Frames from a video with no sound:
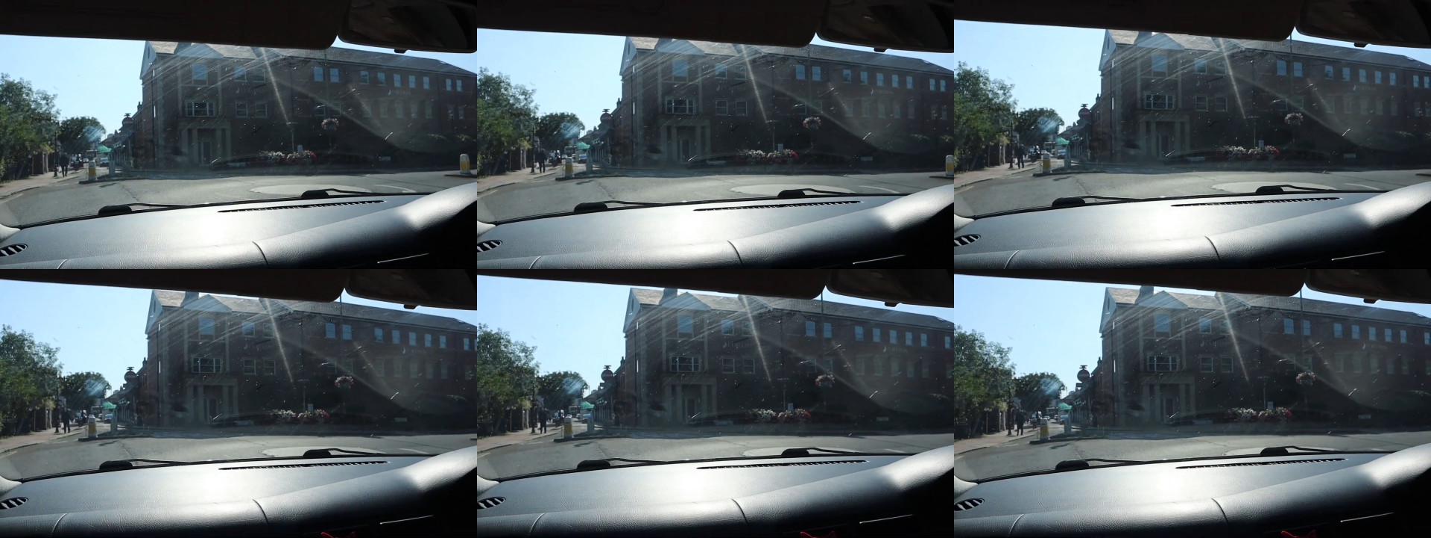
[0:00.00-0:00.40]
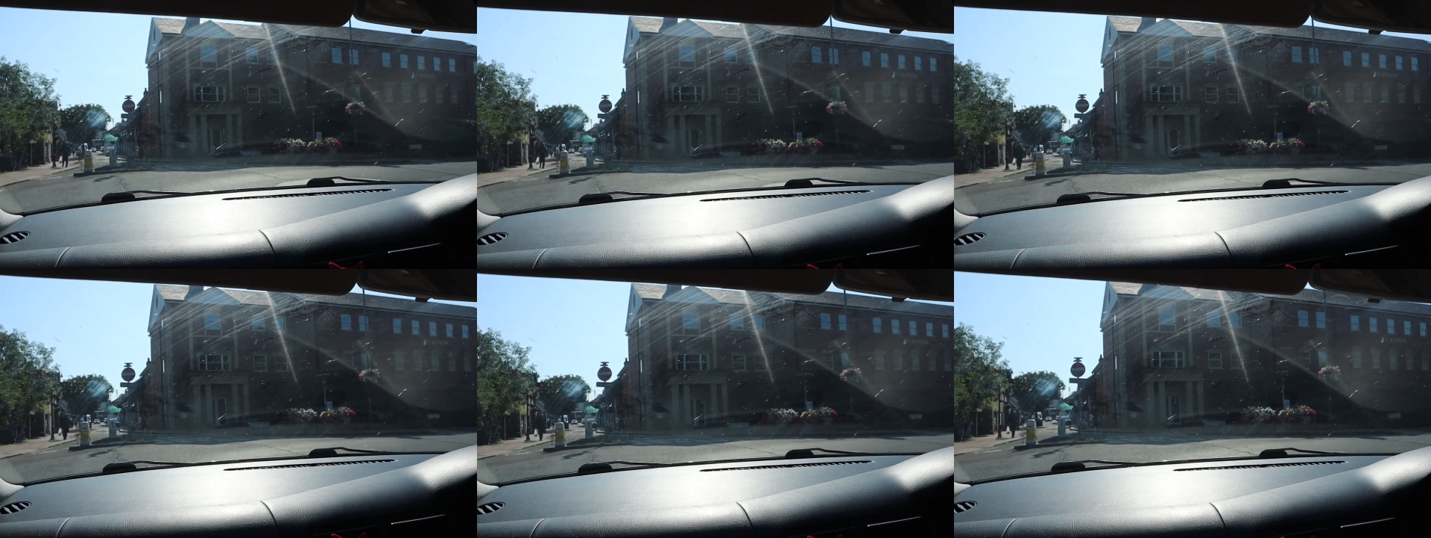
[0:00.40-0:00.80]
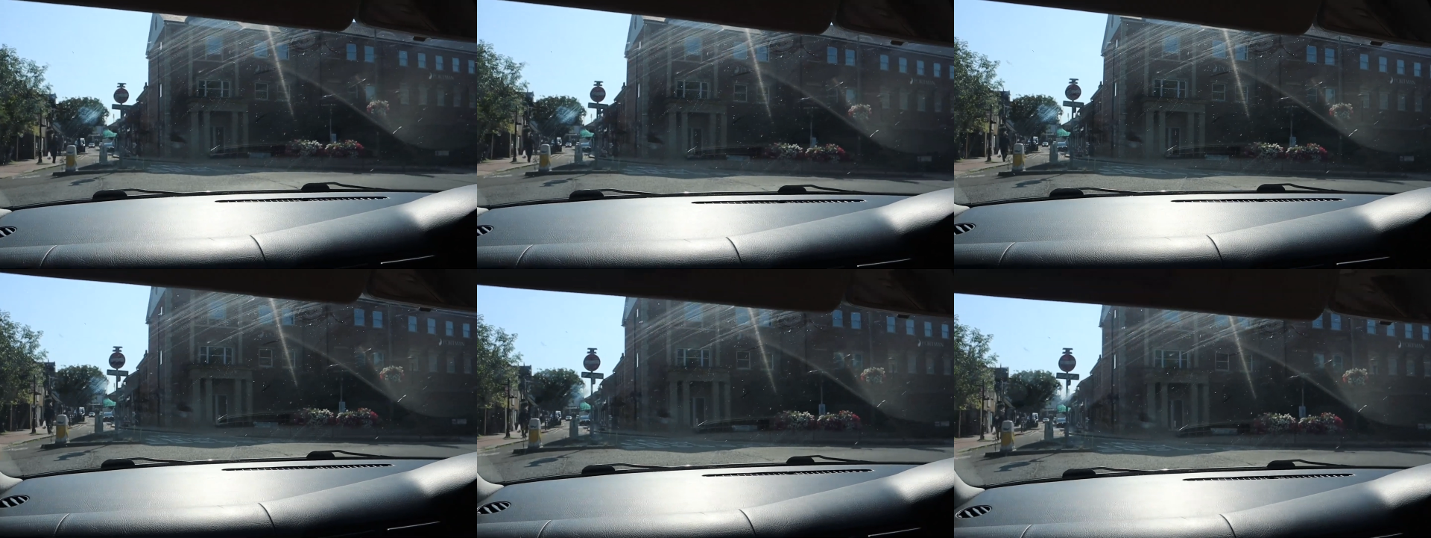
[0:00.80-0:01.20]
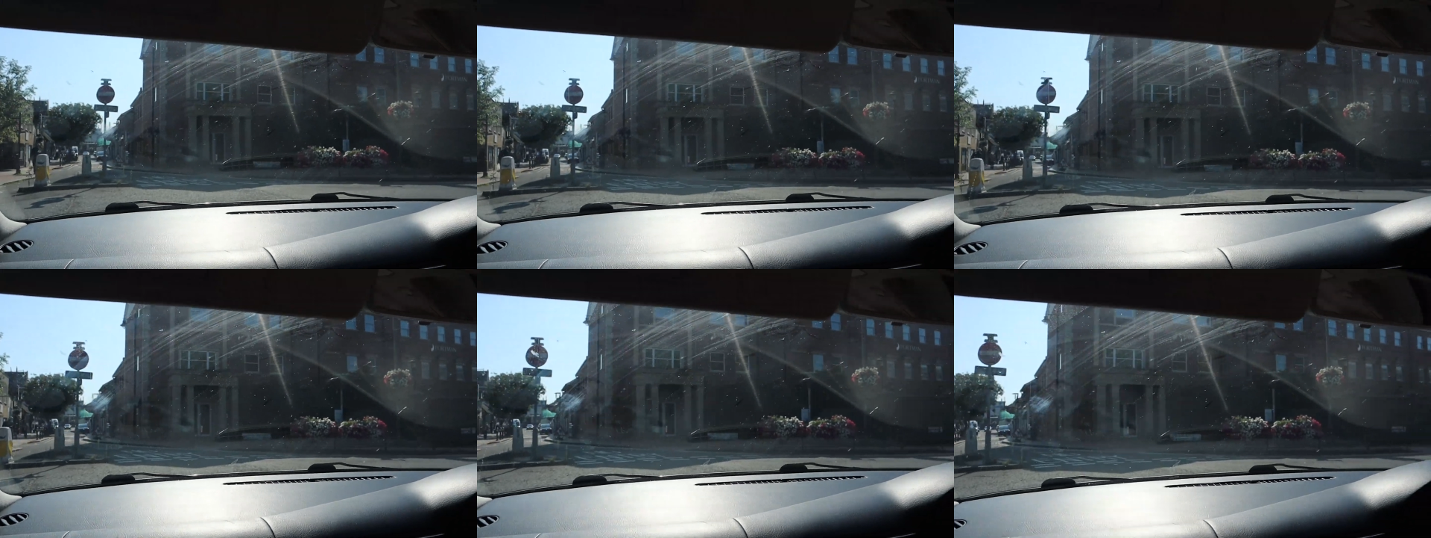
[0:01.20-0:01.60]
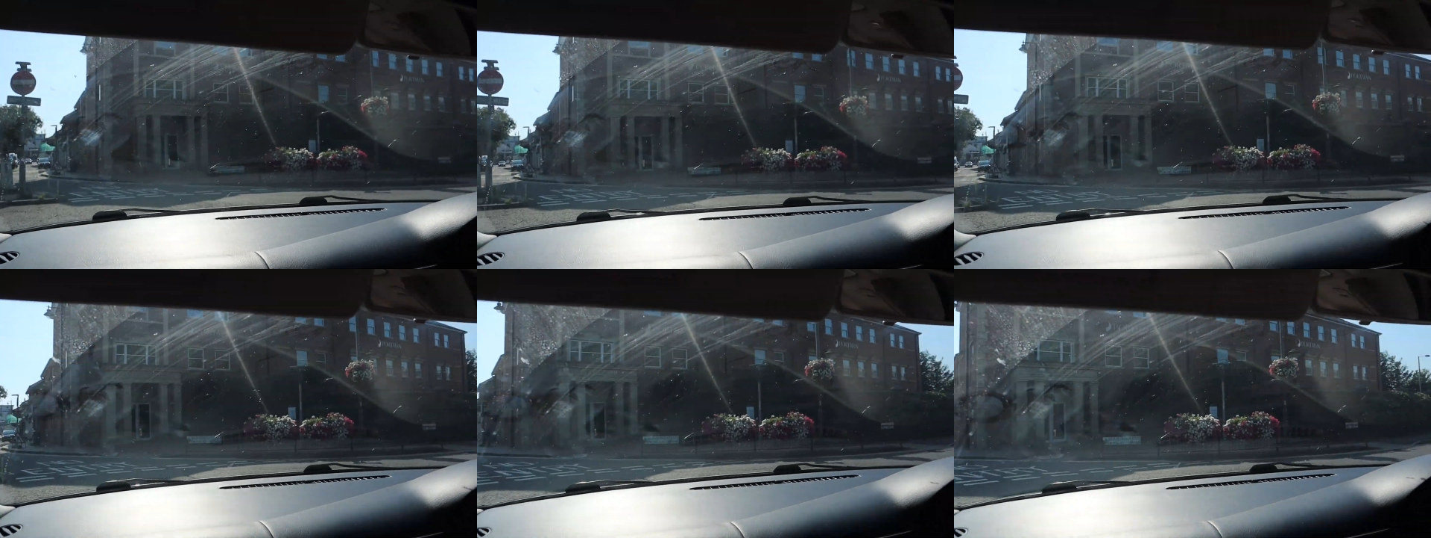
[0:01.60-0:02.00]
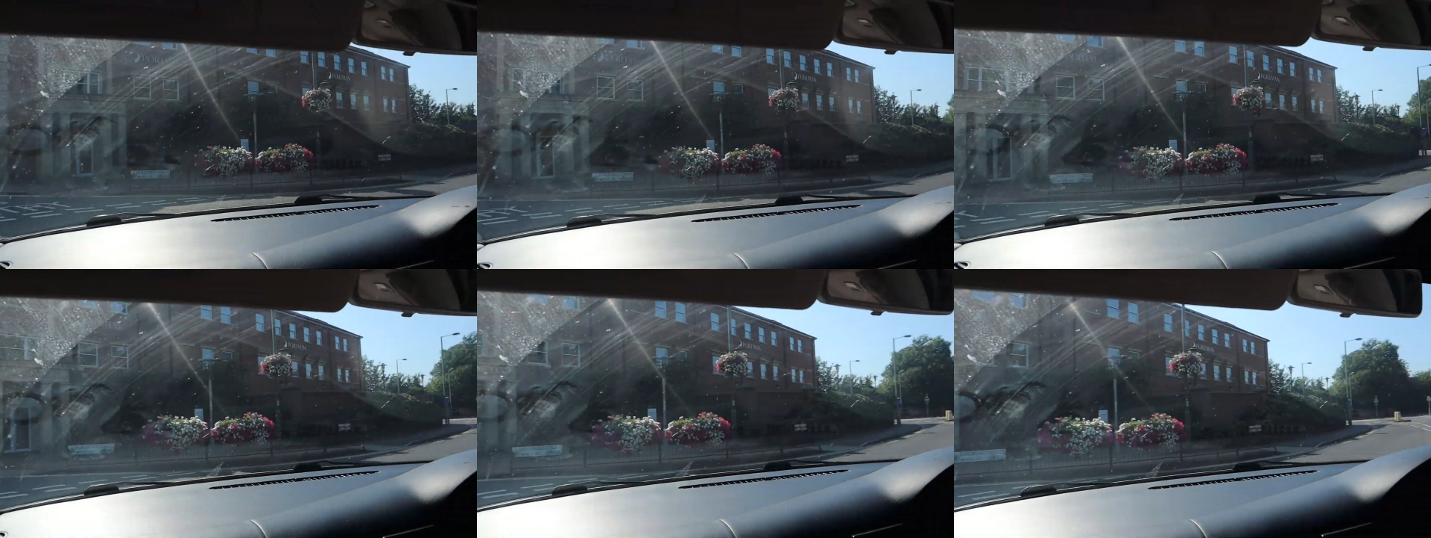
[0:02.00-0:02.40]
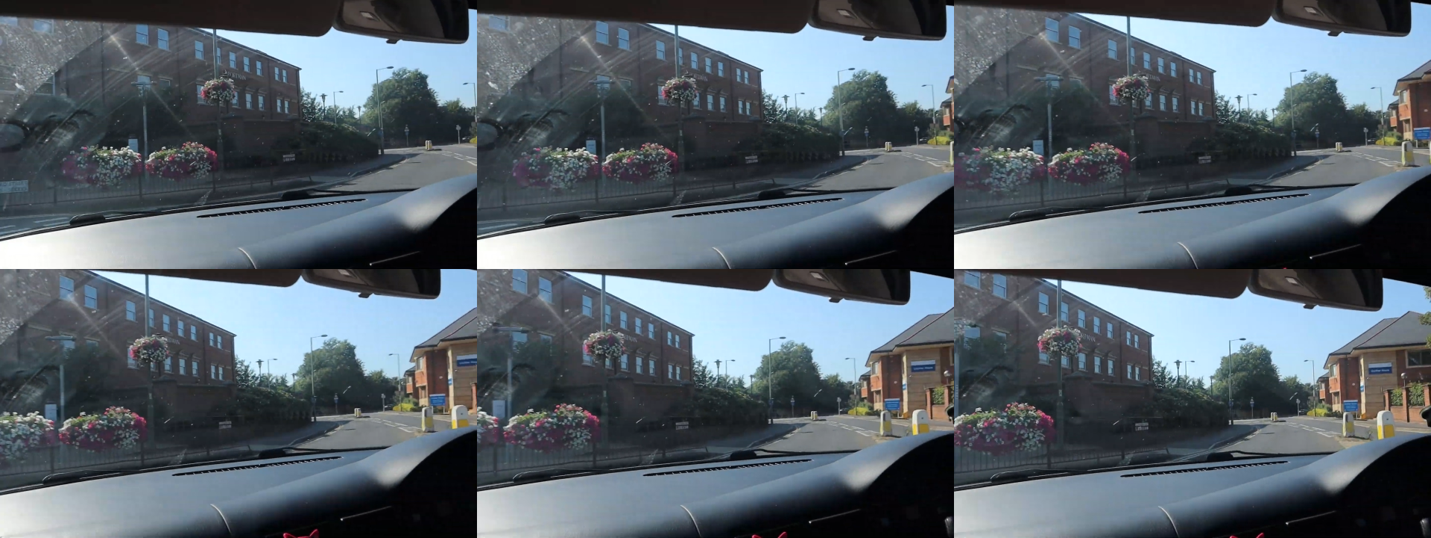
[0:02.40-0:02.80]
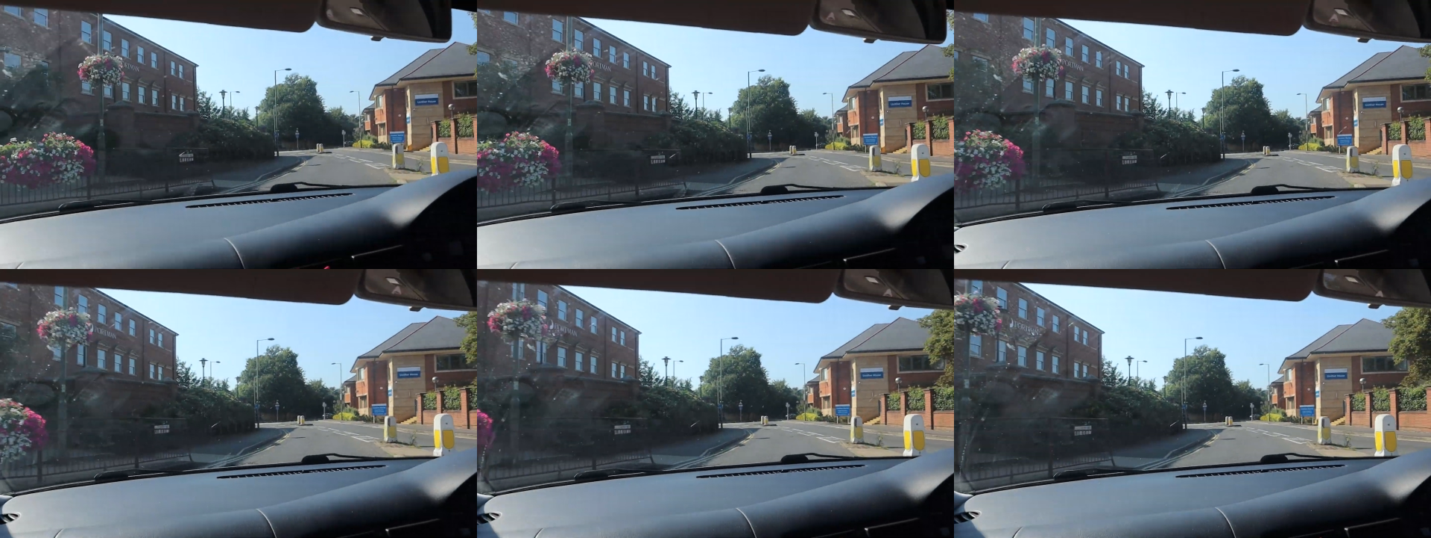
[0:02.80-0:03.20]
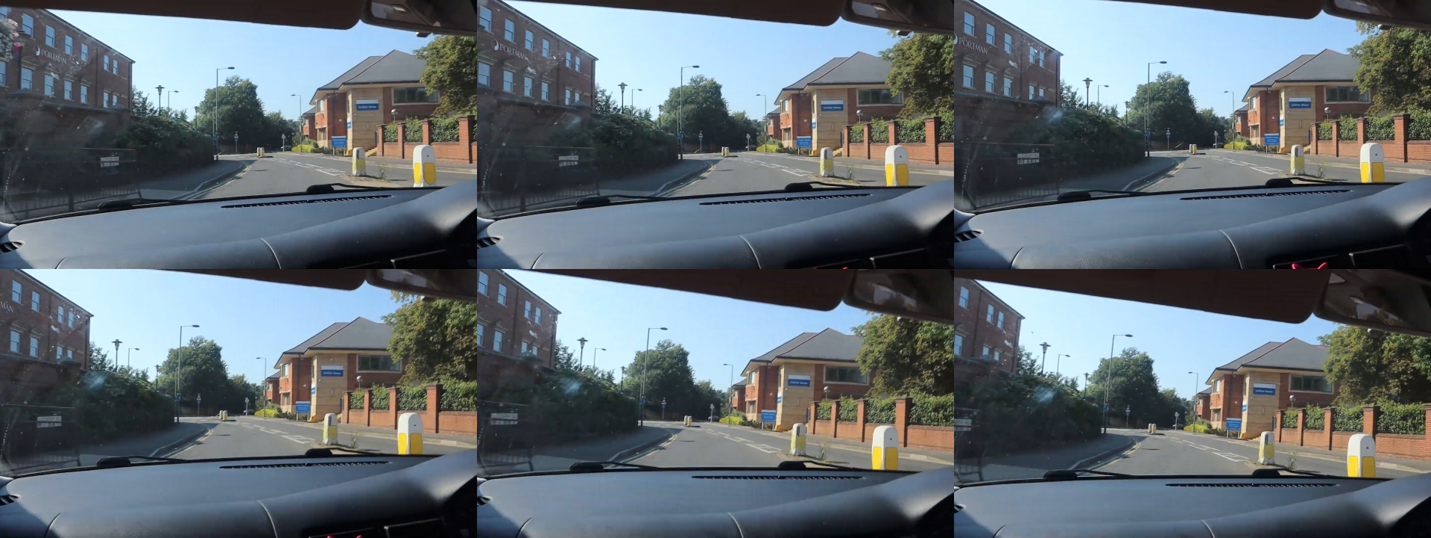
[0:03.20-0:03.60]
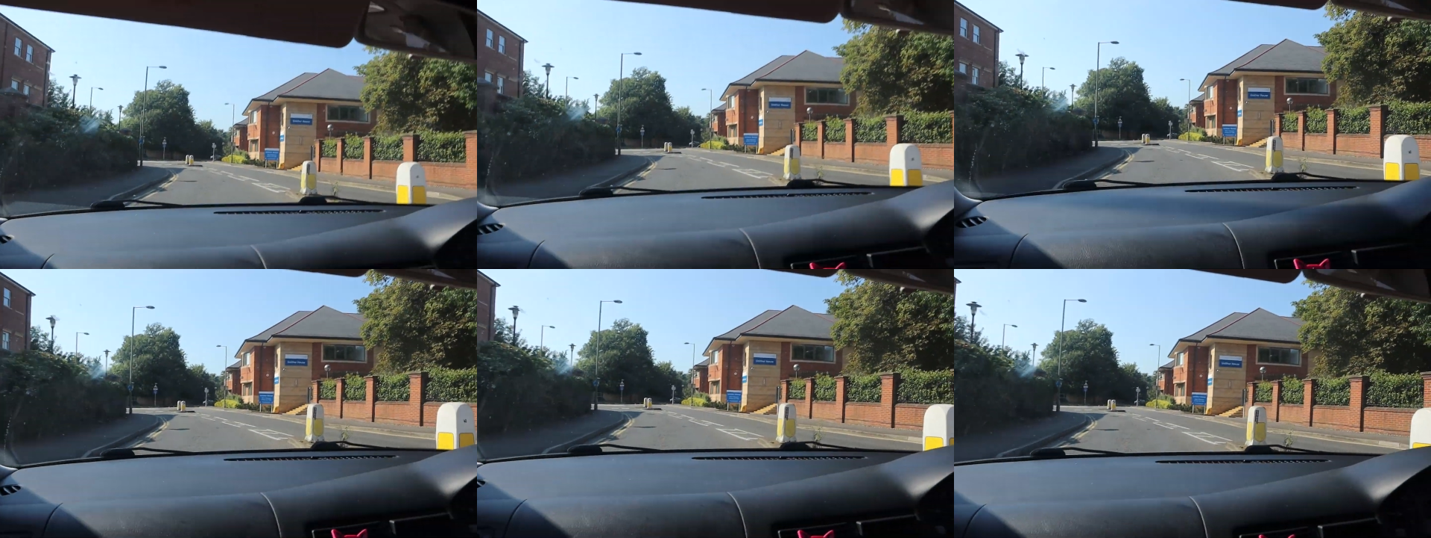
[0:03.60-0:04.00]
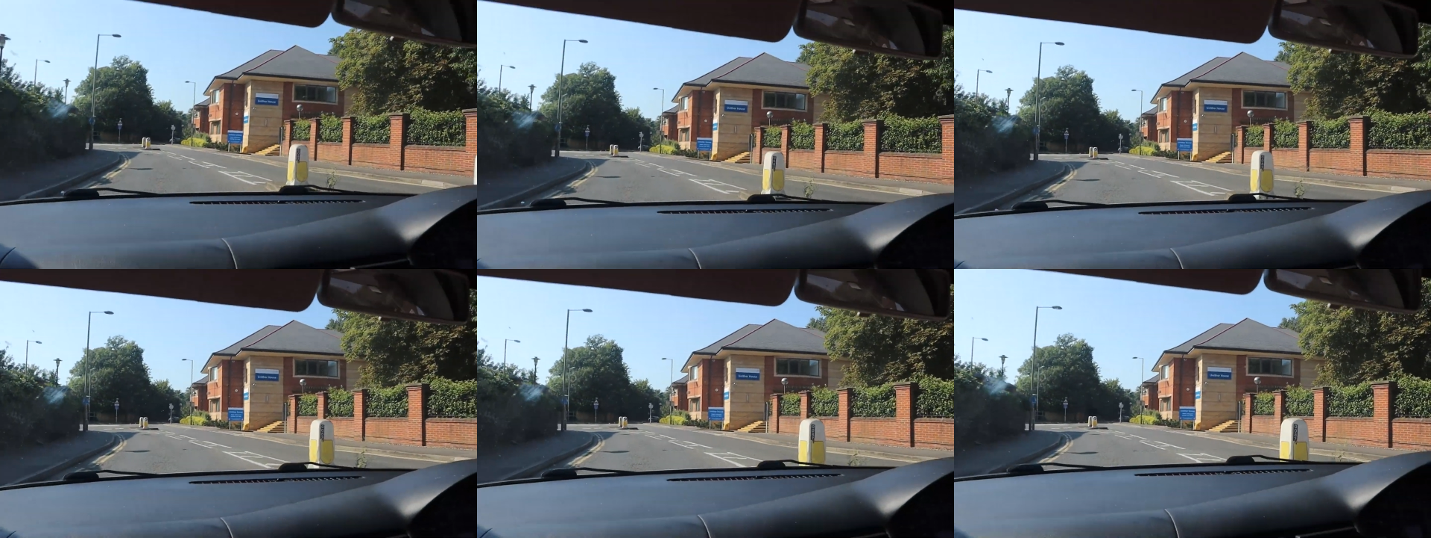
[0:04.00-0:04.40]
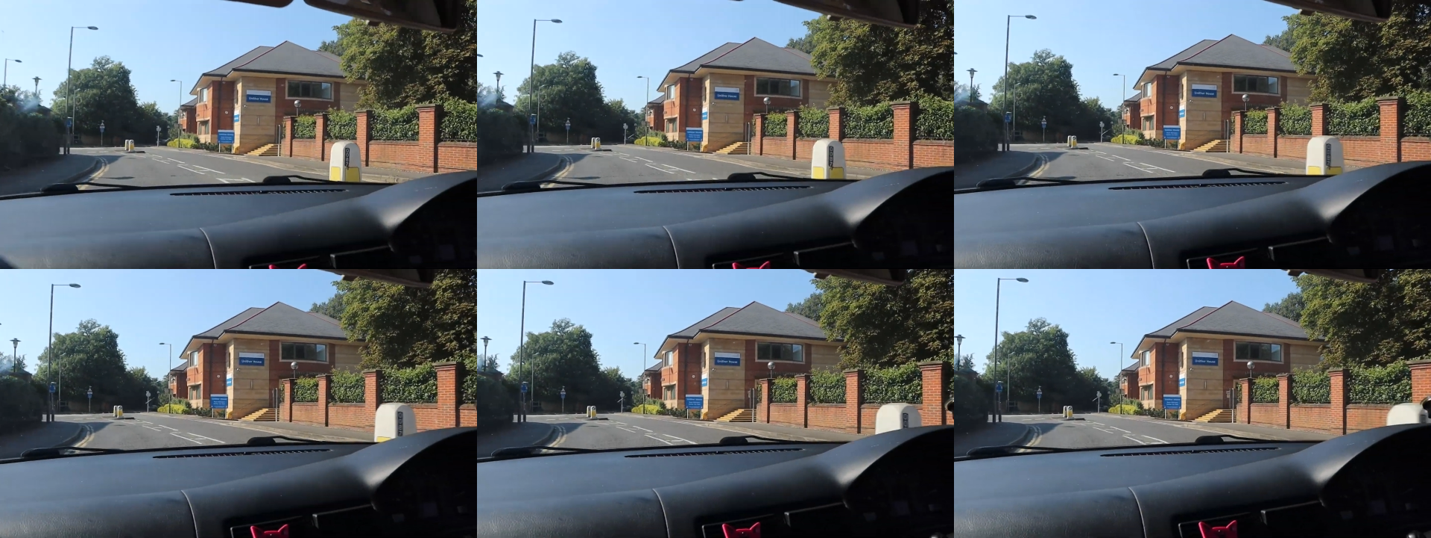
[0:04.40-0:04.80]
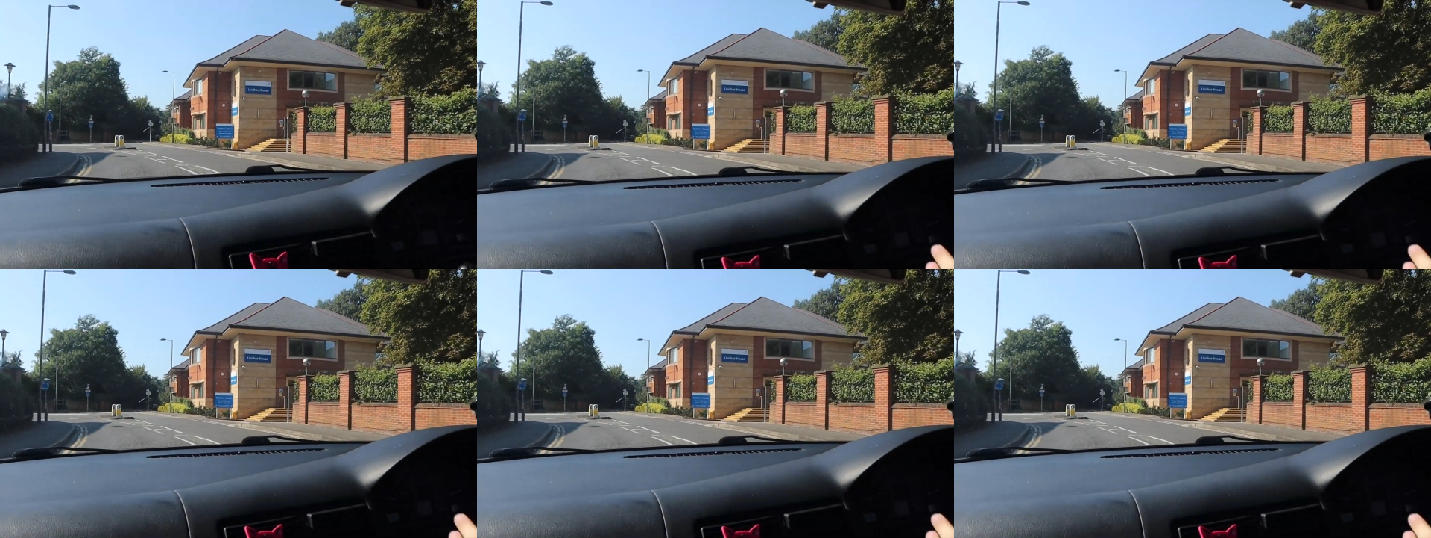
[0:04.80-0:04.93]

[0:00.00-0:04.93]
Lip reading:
[unreadable: no face in view]